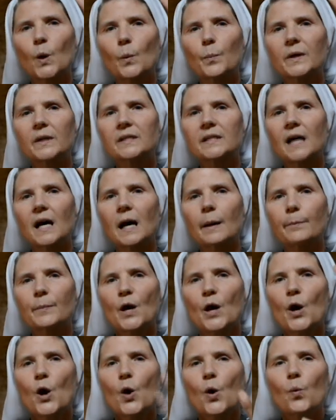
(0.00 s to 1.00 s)
opened up,
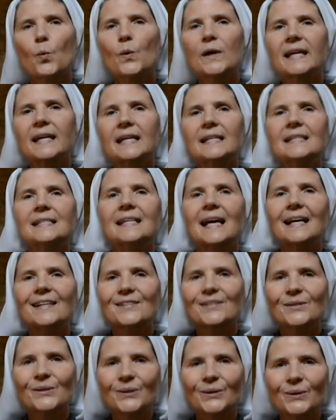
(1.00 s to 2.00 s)
we can
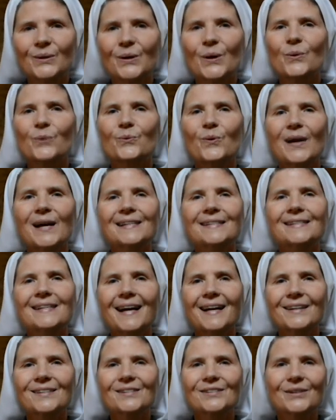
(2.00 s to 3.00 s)
nestle right
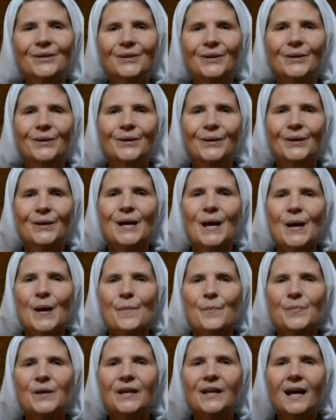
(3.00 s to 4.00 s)
next to her
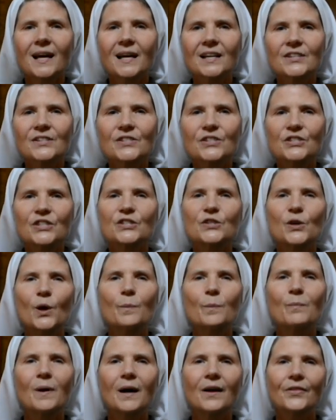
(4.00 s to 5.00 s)
because she's our
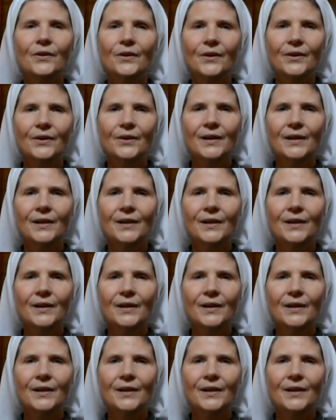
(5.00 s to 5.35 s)
mother